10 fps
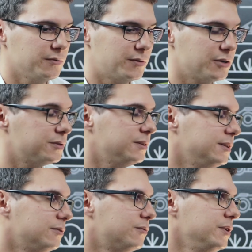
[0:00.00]
the
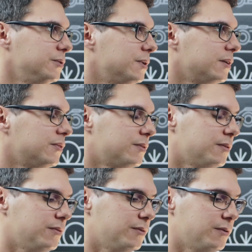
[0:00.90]
functionality of V2X.
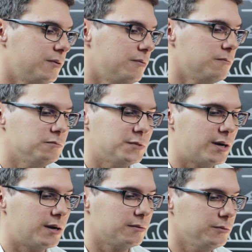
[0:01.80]
Okay. So
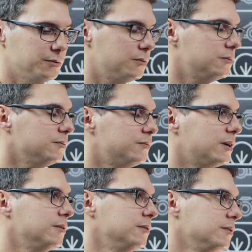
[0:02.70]
there are,
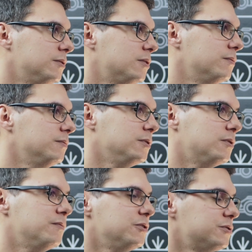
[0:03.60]

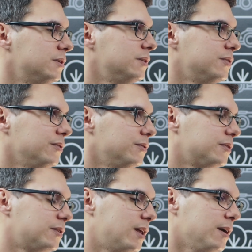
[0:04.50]
conventional
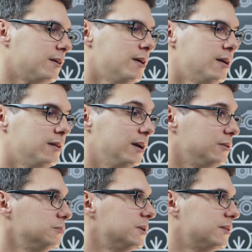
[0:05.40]
sensors
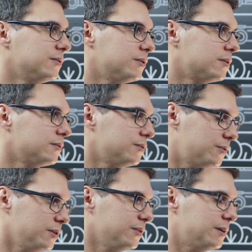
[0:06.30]
like loop detectors,
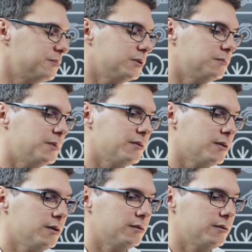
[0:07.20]
for example. But